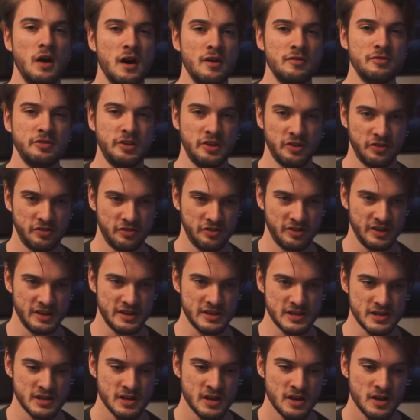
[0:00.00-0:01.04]
love to
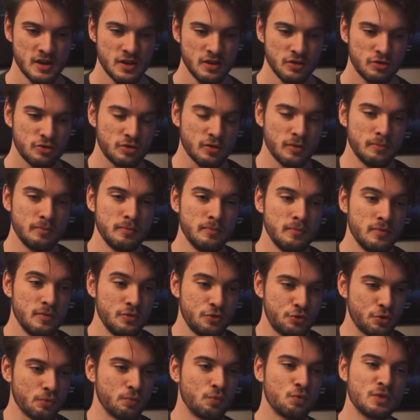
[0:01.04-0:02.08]
see some
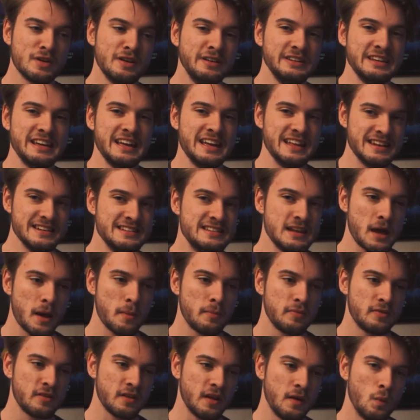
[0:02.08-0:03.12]
some really
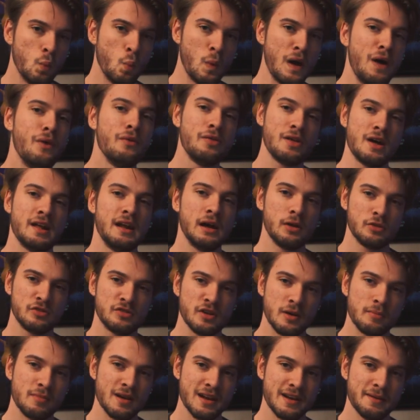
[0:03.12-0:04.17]
in-depth and well thought out
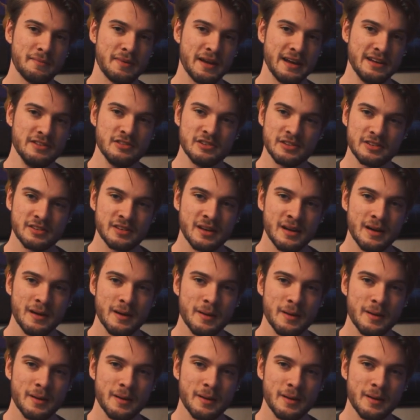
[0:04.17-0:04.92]
subreddit pages.